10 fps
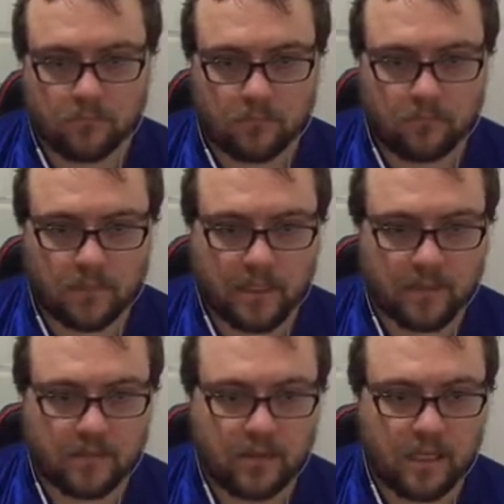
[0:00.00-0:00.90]
Gives it
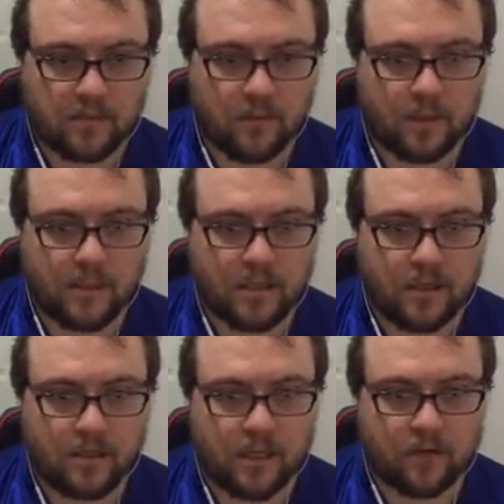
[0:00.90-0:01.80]
That's that's going to be a
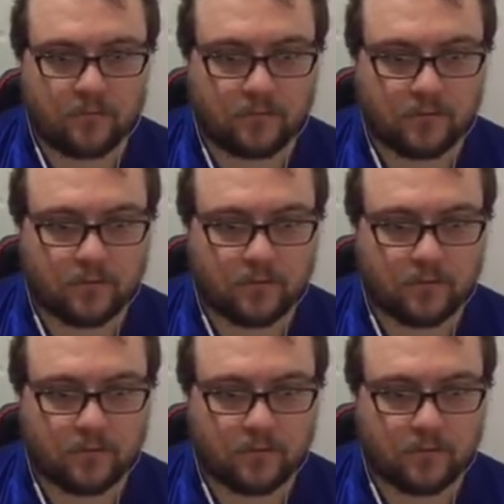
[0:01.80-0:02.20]
touchdown.